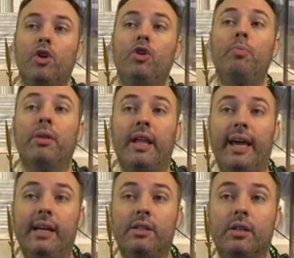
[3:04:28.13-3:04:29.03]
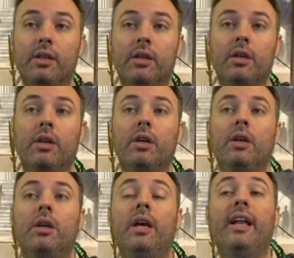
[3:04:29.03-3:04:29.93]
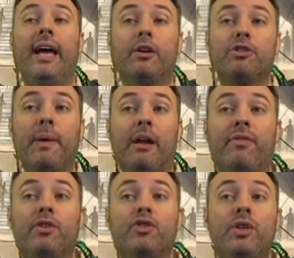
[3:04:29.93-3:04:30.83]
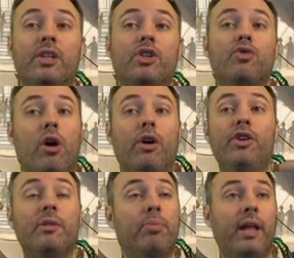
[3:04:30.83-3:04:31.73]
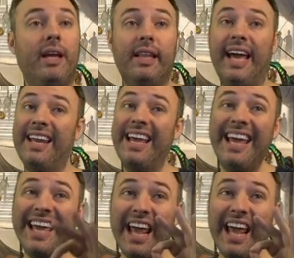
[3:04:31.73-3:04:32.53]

You play it, it enters the battlefield, so you get to draw and you can play a land.